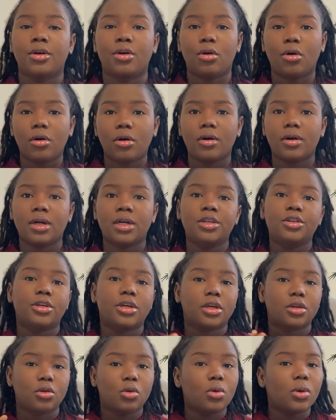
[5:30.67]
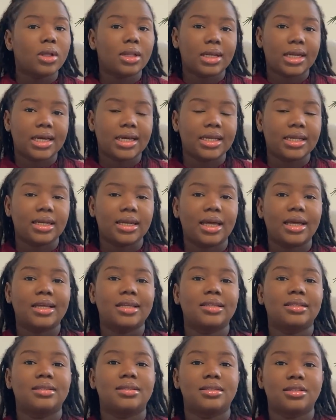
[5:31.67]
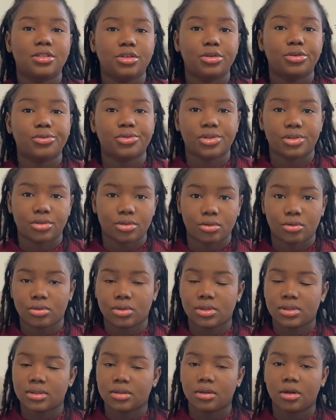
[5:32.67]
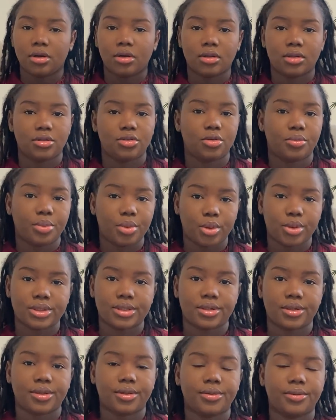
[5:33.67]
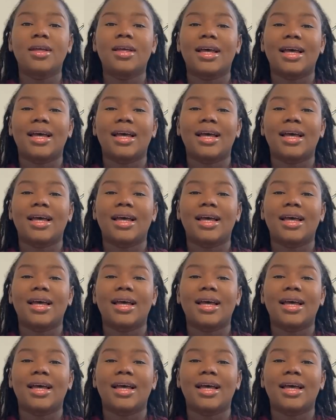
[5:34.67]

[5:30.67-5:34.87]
Or you can go online and see your results on your portal.